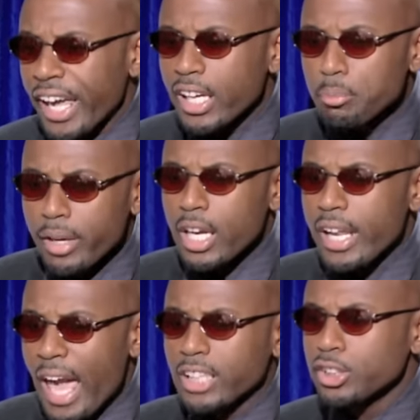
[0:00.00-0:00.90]
can a man
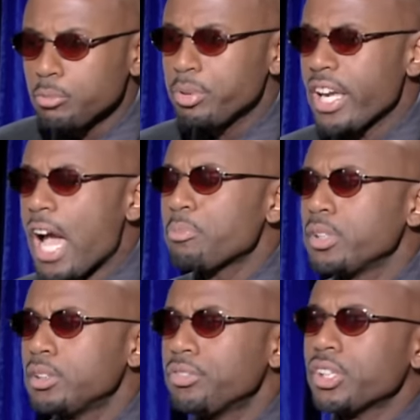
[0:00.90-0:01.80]
actually be
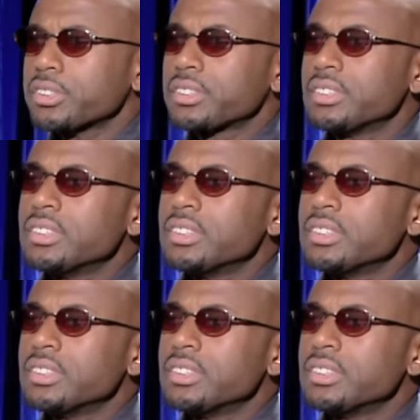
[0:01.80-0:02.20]
happily divorced?